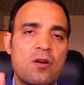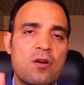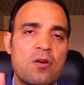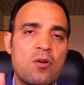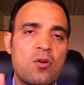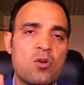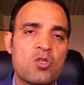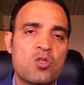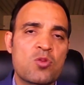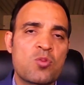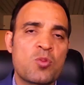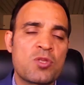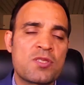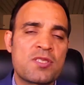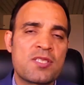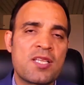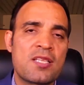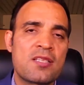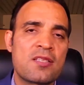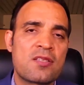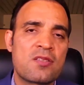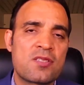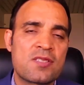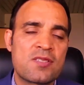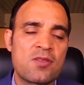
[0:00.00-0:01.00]

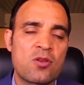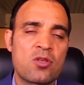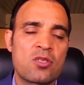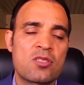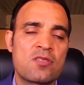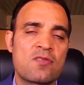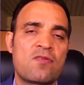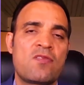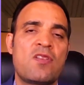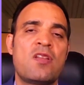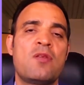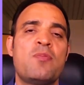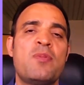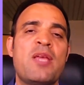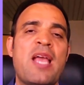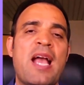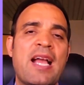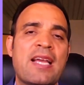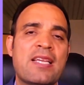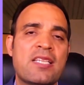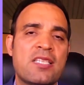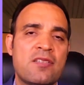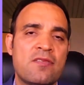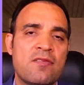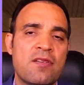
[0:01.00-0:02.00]
osmosensors will be
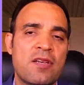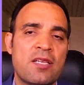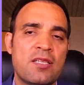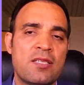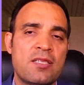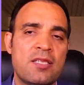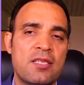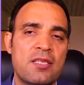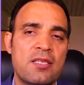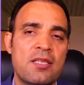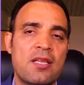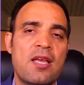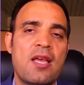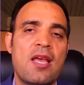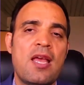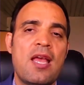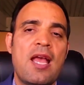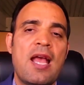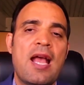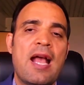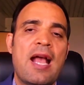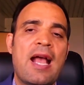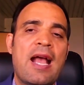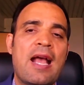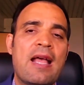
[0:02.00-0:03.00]
activated
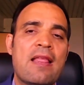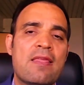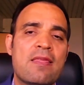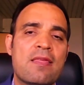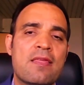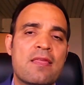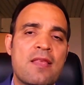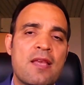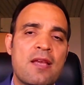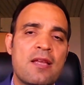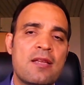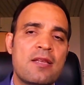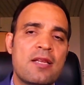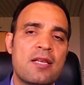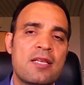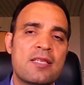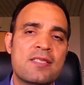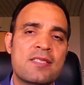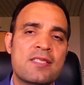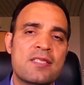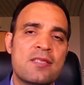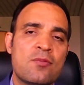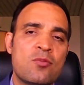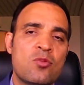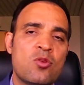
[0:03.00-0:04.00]
and then
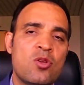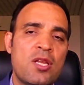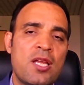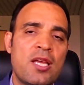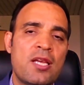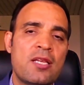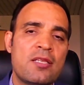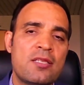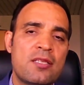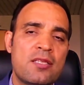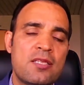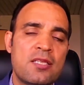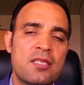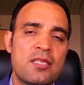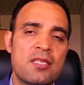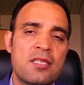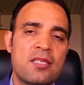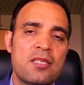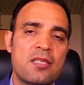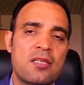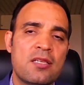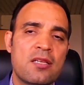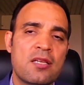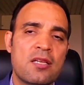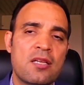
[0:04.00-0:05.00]
stimulate
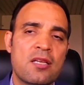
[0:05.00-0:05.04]
the